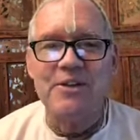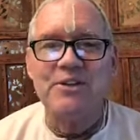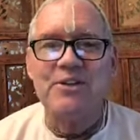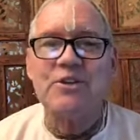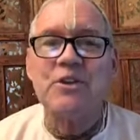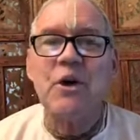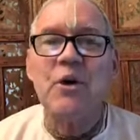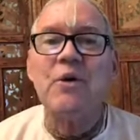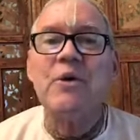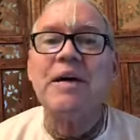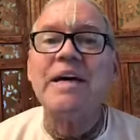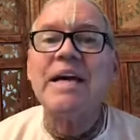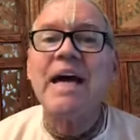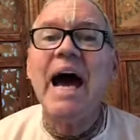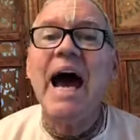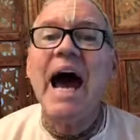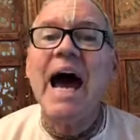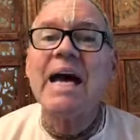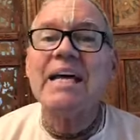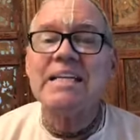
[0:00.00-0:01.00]
And so he
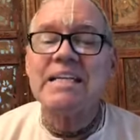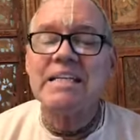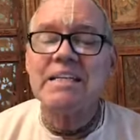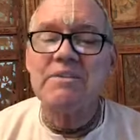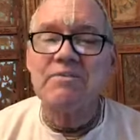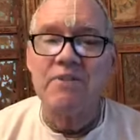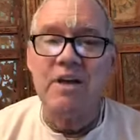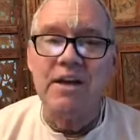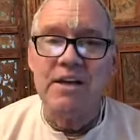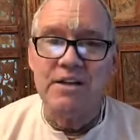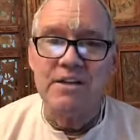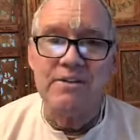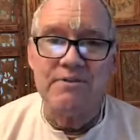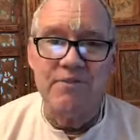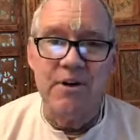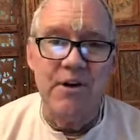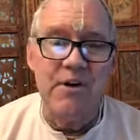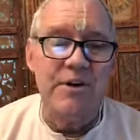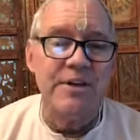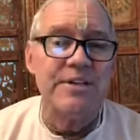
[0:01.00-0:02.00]
asked his
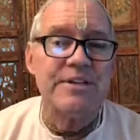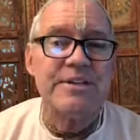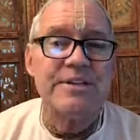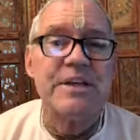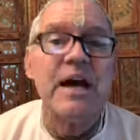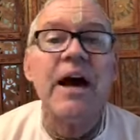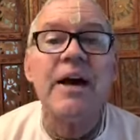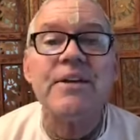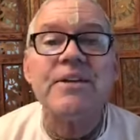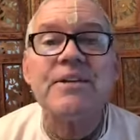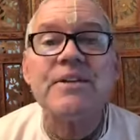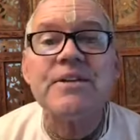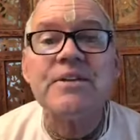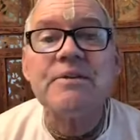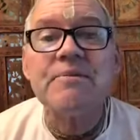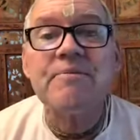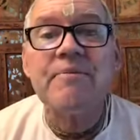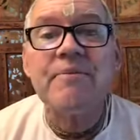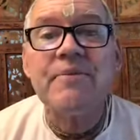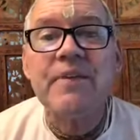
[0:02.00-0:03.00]
various sons
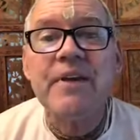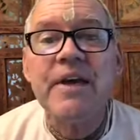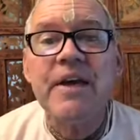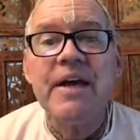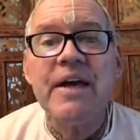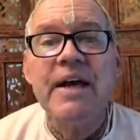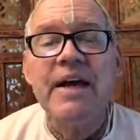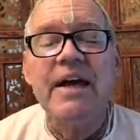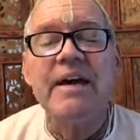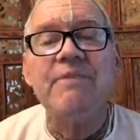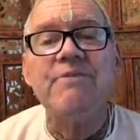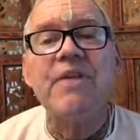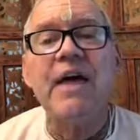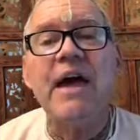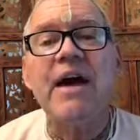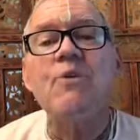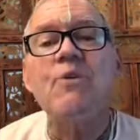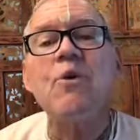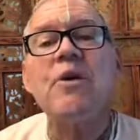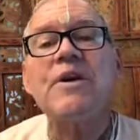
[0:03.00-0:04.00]
if
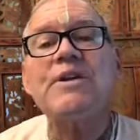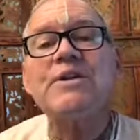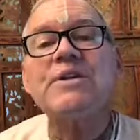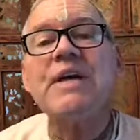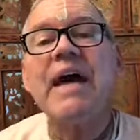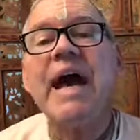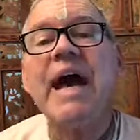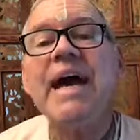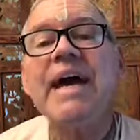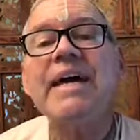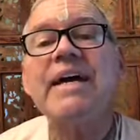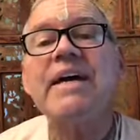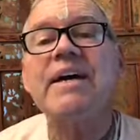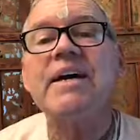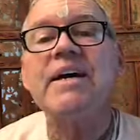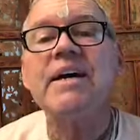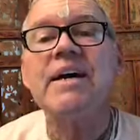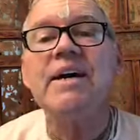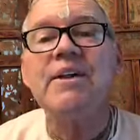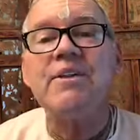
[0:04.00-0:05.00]
they would
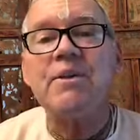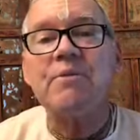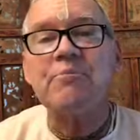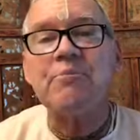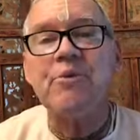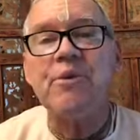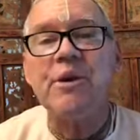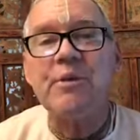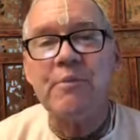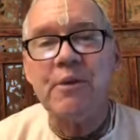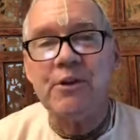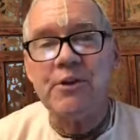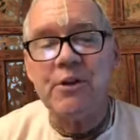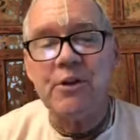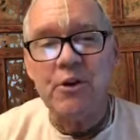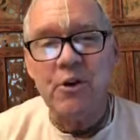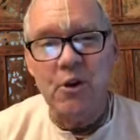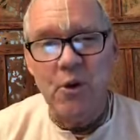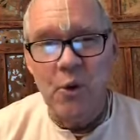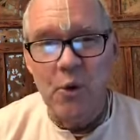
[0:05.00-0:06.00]
take the
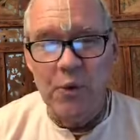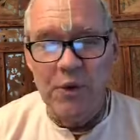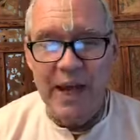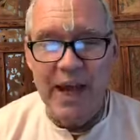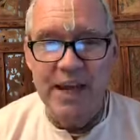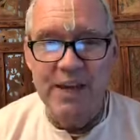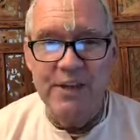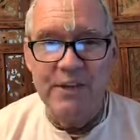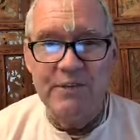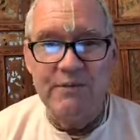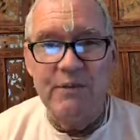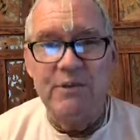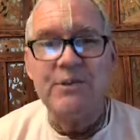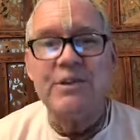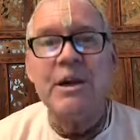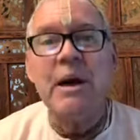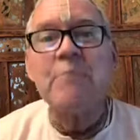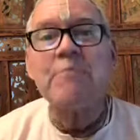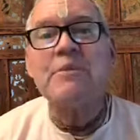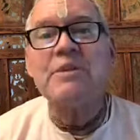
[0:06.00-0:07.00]
premature old age for
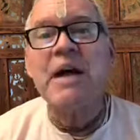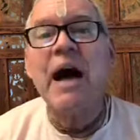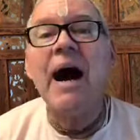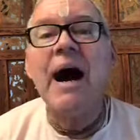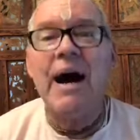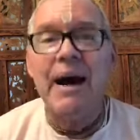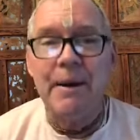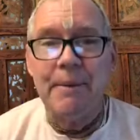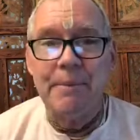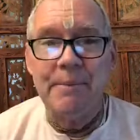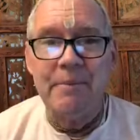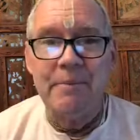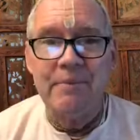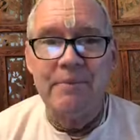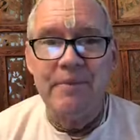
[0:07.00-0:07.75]
some time